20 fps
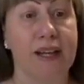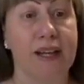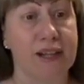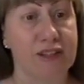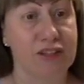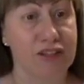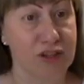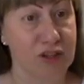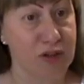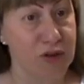
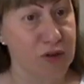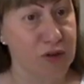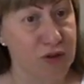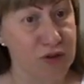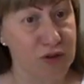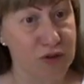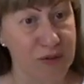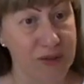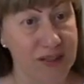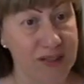
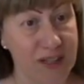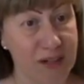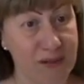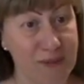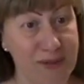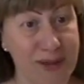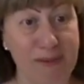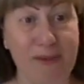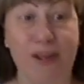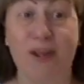Excuse me, dear
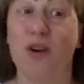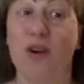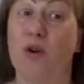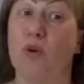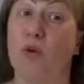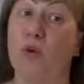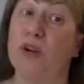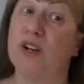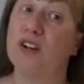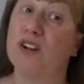baby,
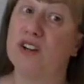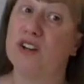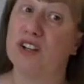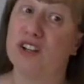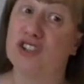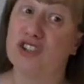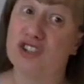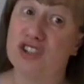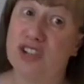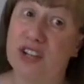we're going
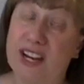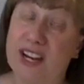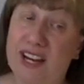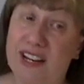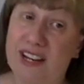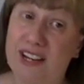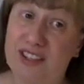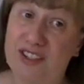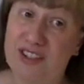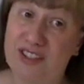to
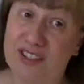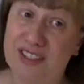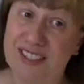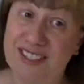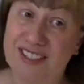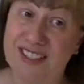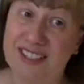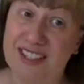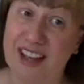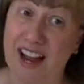change
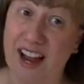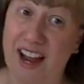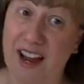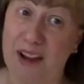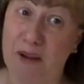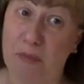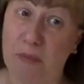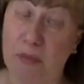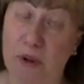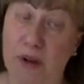this
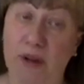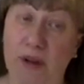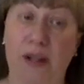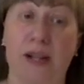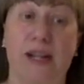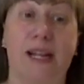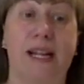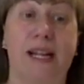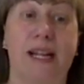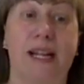diaper.
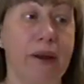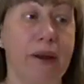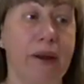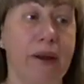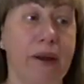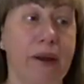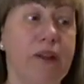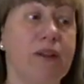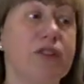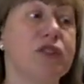And
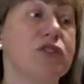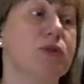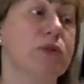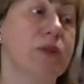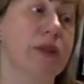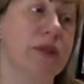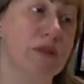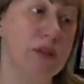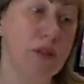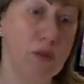some parents
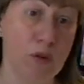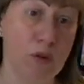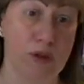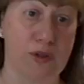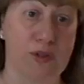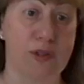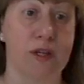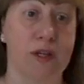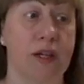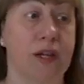do even
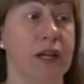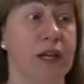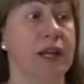worse.